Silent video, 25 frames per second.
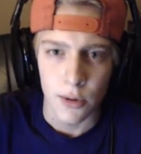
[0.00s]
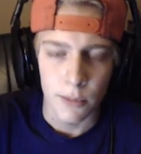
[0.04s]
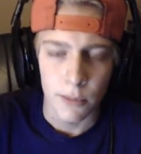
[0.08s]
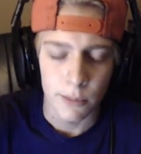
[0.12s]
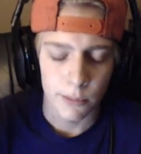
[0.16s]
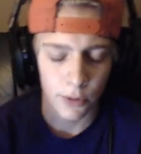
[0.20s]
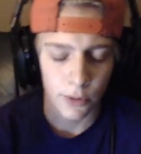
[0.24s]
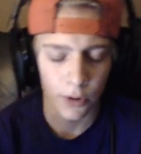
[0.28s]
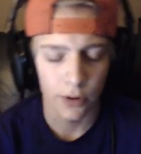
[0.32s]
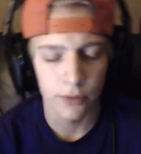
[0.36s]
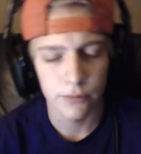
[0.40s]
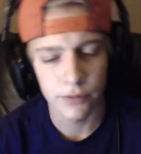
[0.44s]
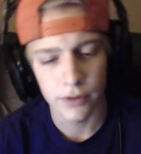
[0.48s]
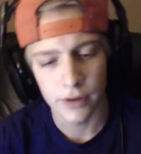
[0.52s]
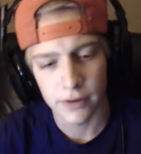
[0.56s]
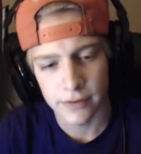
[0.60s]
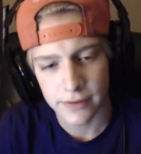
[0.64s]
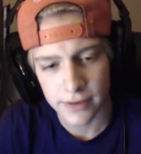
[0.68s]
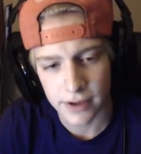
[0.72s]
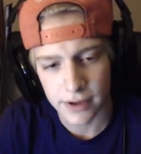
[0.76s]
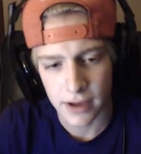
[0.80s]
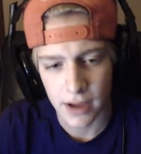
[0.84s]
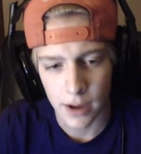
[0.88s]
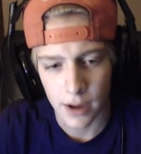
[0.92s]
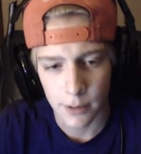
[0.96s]
More of this
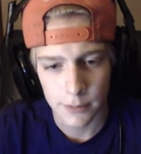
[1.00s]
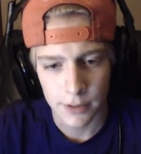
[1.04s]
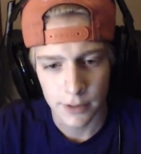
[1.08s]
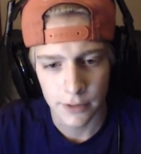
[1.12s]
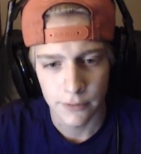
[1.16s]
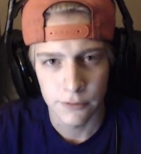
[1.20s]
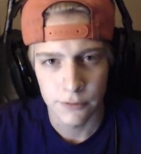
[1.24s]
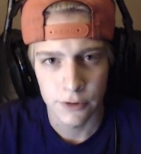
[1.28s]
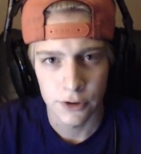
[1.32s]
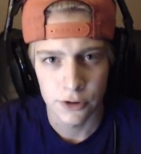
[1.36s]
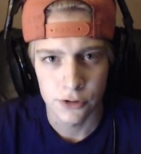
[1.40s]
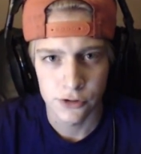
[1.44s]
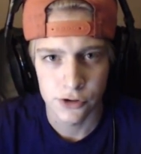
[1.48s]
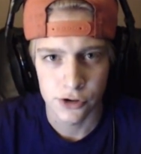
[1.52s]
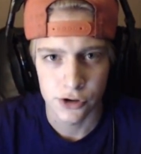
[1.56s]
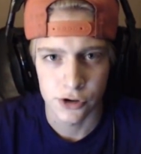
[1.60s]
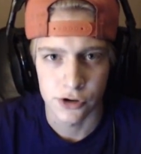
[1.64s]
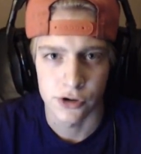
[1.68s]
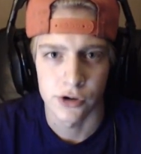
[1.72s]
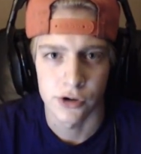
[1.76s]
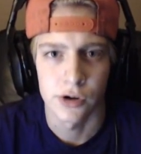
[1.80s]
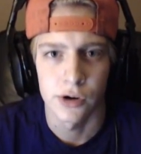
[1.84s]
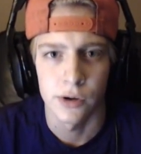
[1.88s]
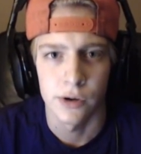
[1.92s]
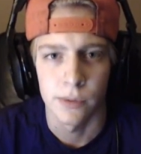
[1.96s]
to come in the
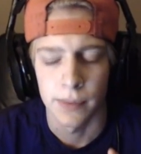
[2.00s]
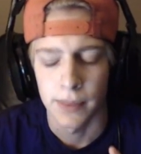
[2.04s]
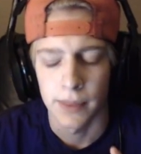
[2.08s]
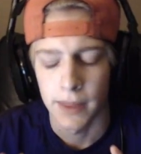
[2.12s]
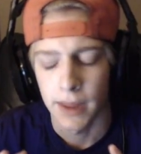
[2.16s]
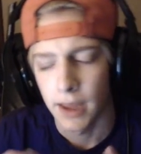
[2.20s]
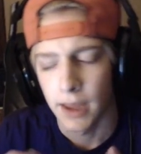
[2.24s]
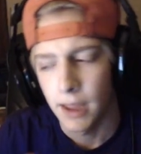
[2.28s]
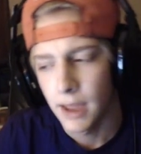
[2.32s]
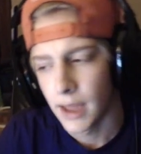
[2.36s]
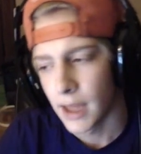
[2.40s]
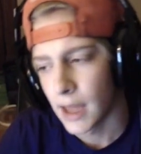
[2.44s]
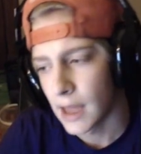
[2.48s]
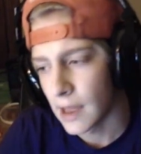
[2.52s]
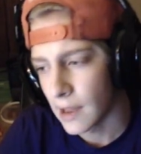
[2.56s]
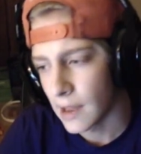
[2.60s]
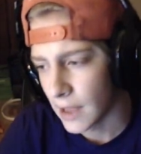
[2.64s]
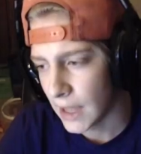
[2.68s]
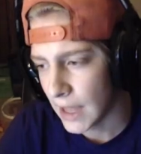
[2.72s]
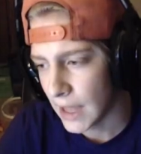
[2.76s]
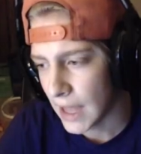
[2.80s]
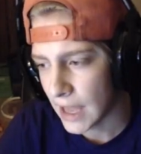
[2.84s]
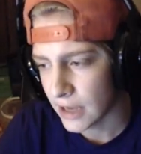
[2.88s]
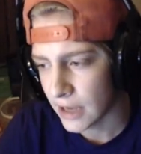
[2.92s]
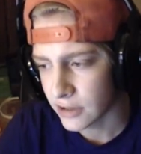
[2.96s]
future.
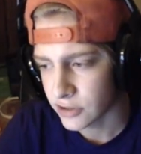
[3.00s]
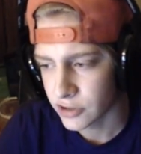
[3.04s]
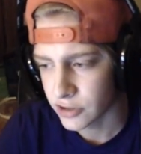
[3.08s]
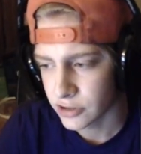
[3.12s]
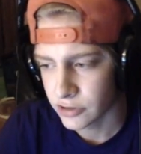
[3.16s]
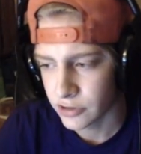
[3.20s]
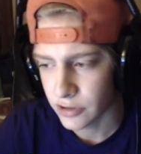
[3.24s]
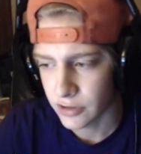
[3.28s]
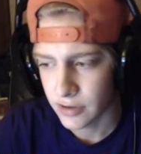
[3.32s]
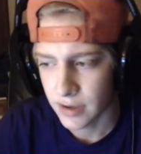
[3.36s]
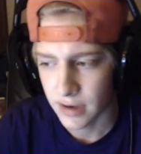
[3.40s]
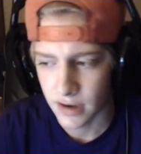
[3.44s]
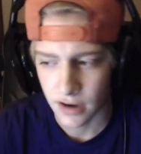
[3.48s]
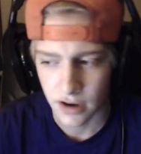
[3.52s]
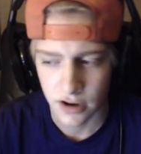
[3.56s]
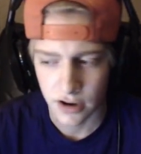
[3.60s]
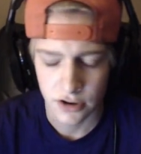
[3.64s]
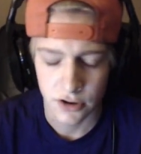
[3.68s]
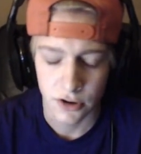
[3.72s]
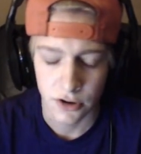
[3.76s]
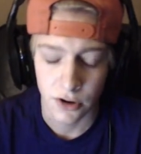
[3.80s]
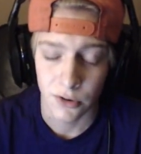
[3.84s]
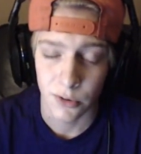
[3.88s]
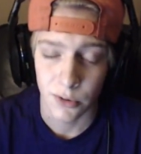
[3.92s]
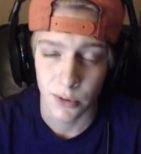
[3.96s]
I actually just hit one
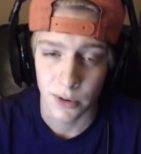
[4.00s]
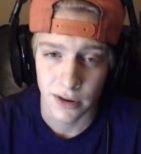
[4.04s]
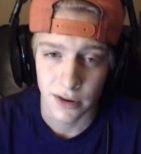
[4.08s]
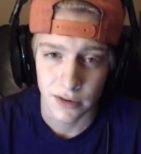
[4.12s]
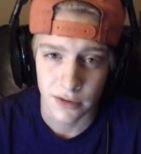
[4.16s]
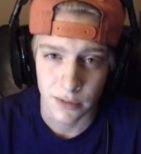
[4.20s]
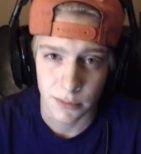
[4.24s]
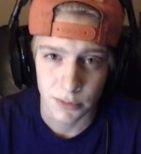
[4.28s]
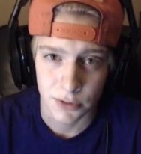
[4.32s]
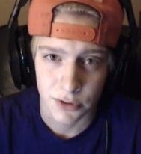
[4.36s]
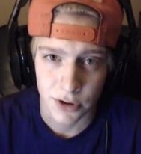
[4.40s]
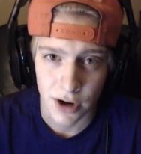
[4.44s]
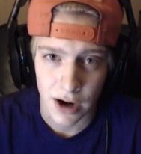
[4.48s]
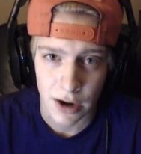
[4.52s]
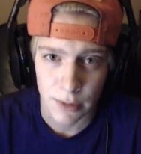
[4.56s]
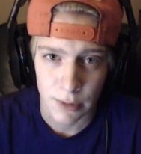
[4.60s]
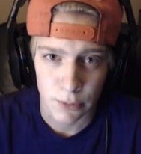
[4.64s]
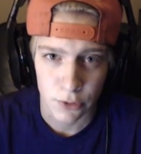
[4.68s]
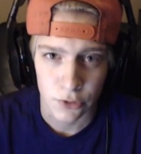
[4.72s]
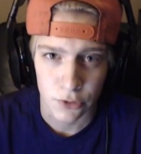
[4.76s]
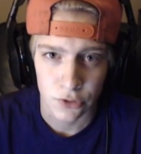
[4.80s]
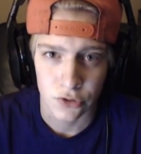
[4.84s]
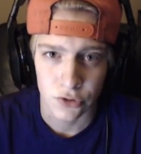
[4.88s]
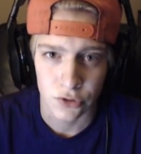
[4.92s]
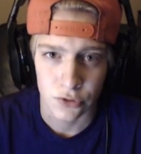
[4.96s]
hundred twenty
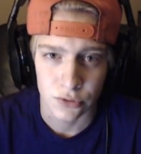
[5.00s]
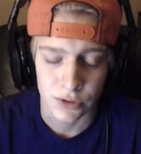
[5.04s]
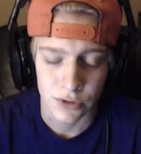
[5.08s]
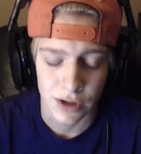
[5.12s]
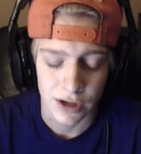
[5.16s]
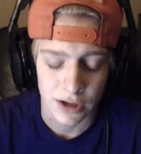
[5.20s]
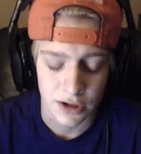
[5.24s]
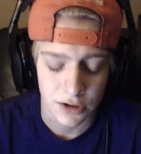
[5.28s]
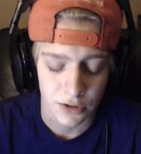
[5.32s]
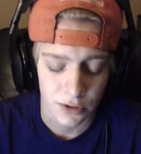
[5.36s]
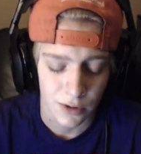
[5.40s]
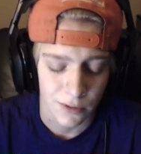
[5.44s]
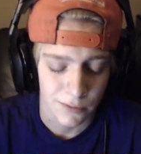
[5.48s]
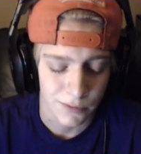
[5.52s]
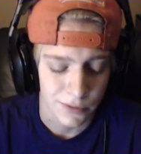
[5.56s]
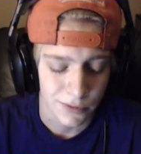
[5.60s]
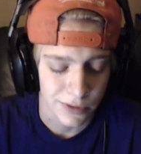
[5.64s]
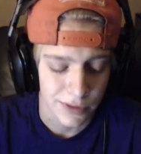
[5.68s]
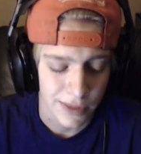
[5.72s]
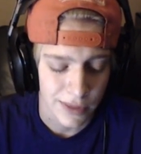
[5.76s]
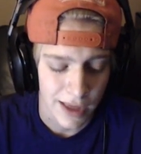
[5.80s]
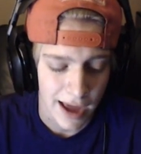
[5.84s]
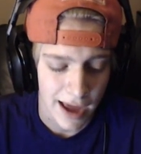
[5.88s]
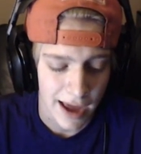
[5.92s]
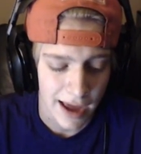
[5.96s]
subscribers, so thank you all for
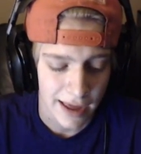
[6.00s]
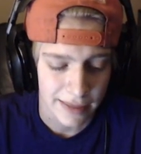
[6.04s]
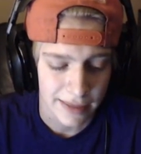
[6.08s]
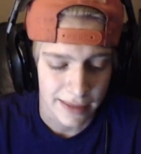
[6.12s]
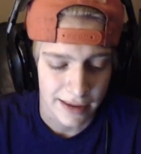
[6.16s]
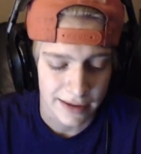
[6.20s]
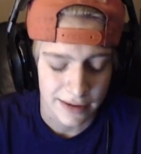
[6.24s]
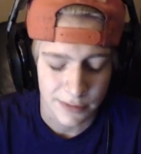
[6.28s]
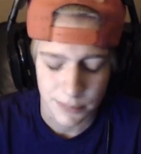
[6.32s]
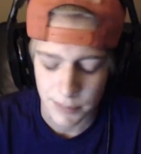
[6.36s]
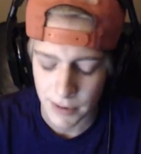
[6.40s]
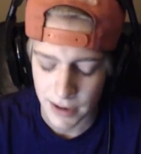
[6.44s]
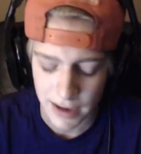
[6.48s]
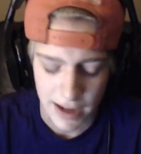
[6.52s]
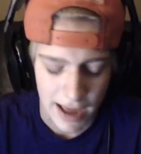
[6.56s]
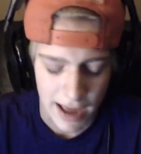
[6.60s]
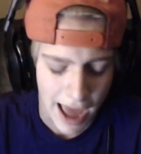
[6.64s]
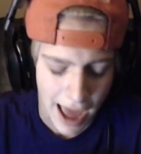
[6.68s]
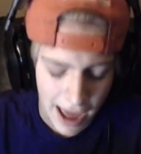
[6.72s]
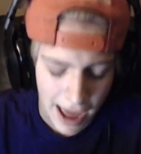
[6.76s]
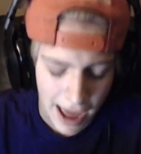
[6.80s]
that. That's been